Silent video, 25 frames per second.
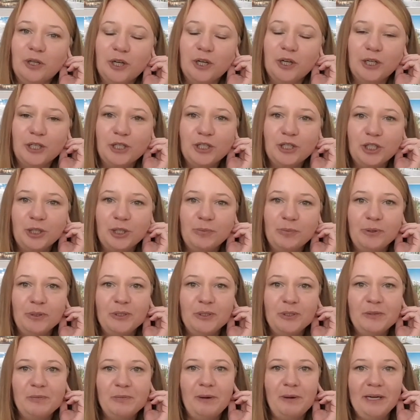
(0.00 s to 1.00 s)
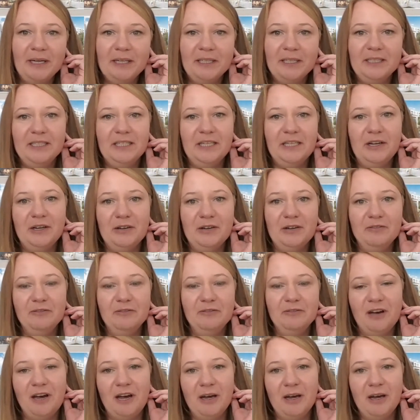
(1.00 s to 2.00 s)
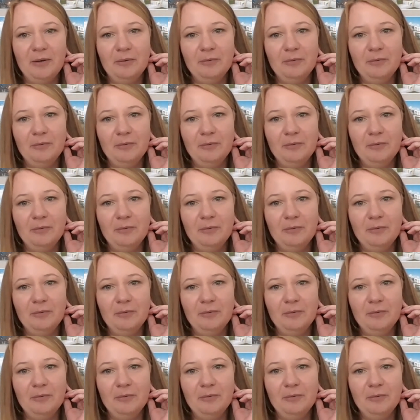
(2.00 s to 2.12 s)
larger perspective,